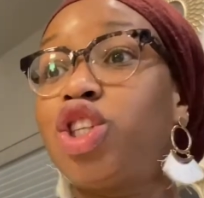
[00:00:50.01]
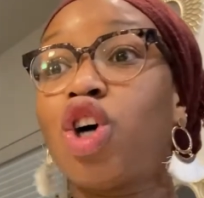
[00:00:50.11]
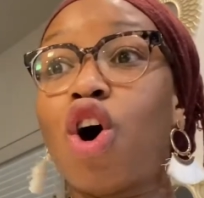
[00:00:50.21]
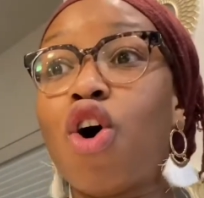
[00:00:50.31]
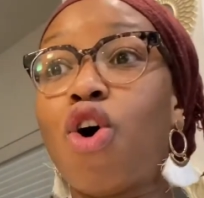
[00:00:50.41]

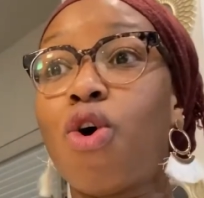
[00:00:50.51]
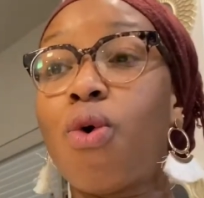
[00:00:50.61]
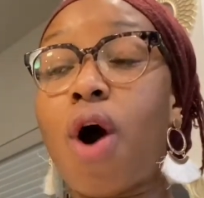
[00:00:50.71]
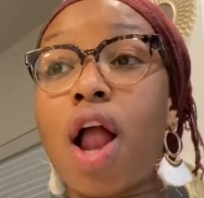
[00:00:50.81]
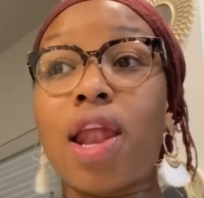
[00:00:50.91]

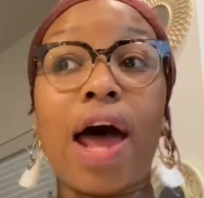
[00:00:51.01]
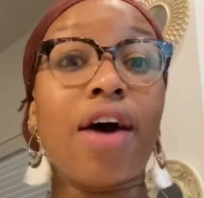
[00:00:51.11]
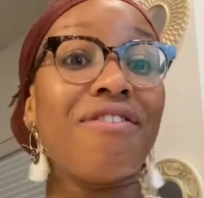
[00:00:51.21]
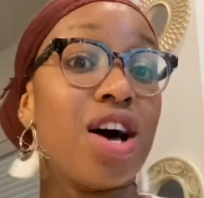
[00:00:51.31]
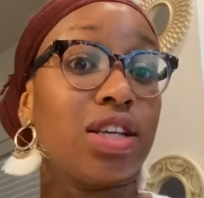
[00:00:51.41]
So a lot
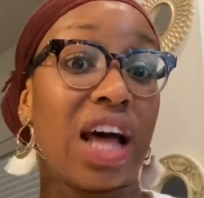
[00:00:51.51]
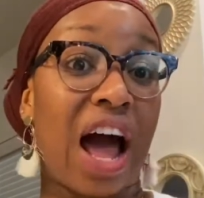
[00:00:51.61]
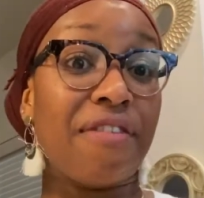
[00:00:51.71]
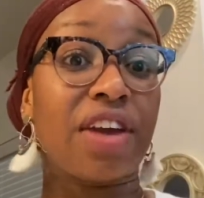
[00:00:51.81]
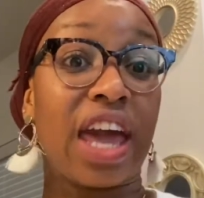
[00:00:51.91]
of us
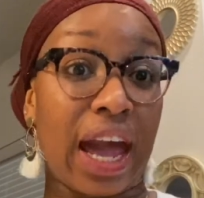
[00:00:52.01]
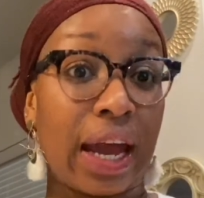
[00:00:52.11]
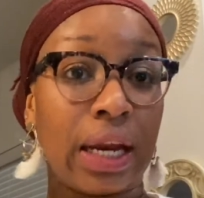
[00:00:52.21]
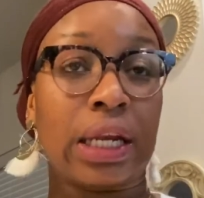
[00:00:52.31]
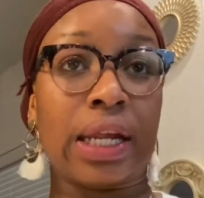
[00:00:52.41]
have
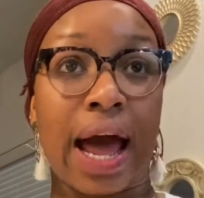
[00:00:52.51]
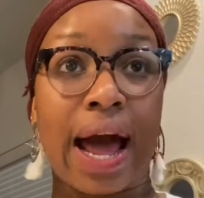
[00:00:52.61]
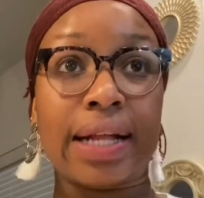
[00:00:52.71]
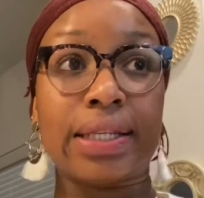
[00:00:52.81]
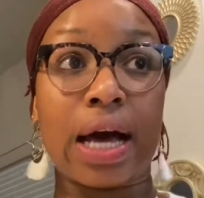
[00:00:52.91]
gained
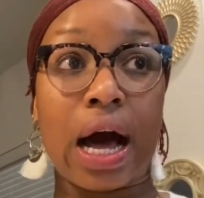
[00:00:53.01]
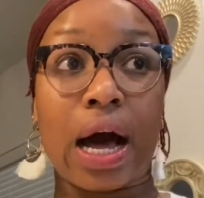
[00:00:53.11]
that